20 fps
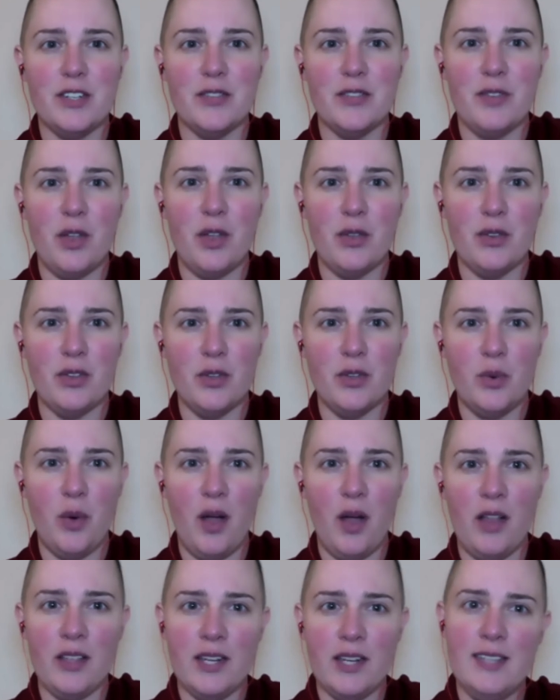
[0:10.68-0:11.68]
all good
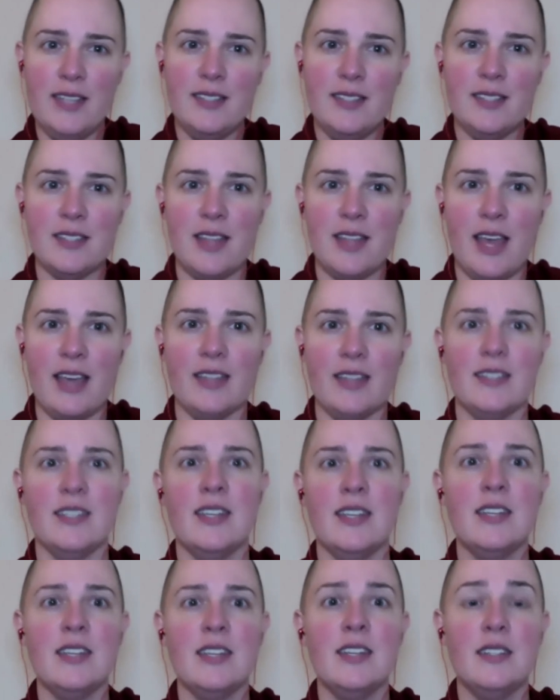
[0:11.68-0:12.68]
qualities, that
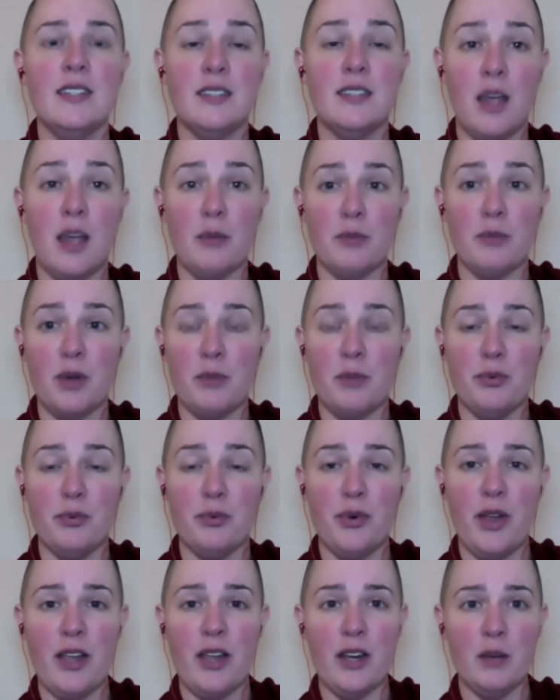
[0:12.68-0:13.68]
Lamrim
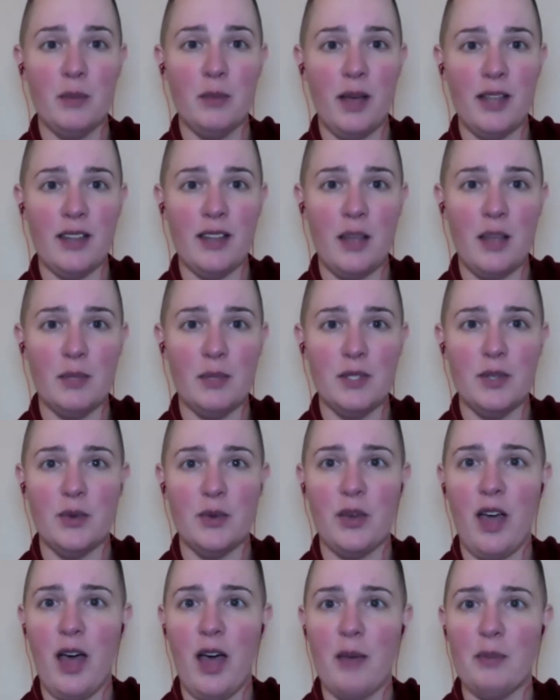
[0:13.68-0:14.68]
prayer by Lama
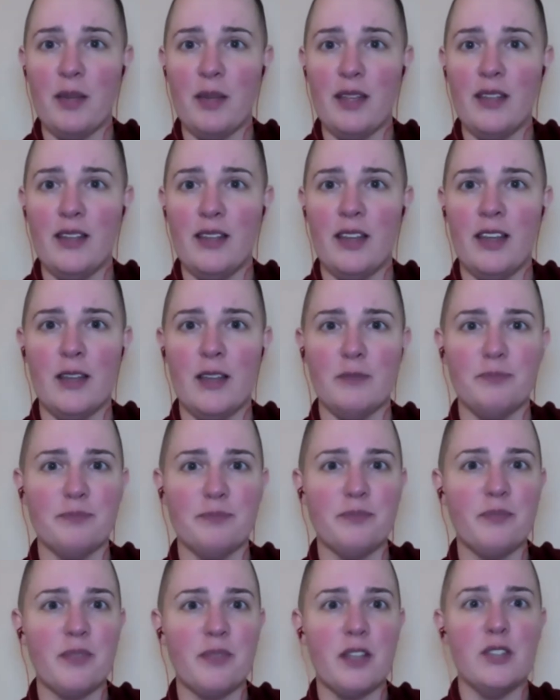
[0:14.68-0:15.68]
Tsongkhapa, um,
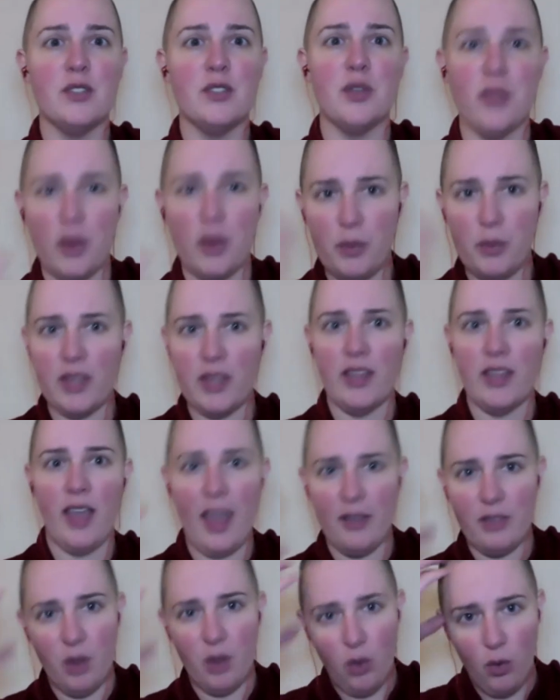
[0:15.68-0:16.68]
so that we
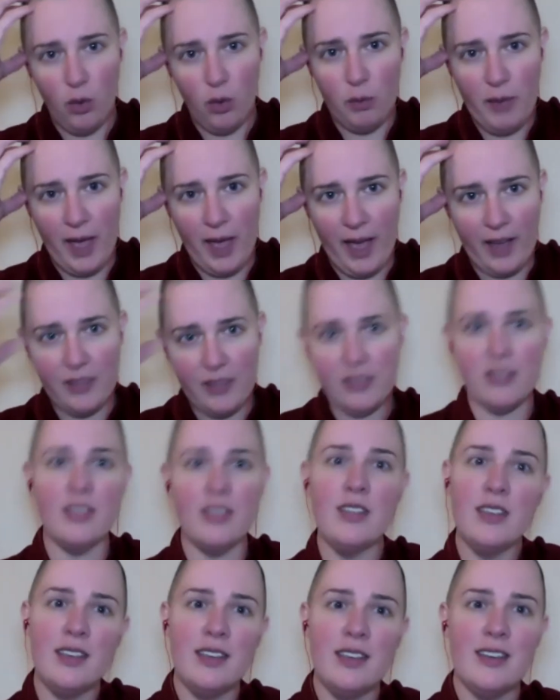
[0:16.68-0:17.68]
have the whole path
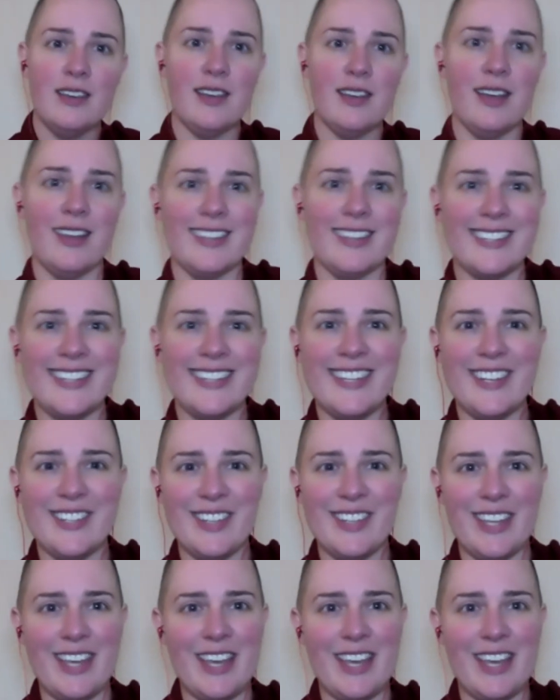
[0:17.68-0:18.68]
uh,
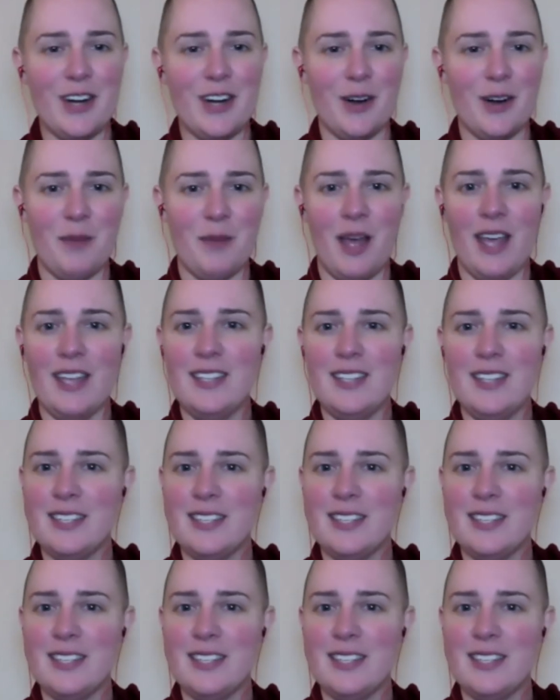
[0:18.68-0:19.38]
clearly in our mind.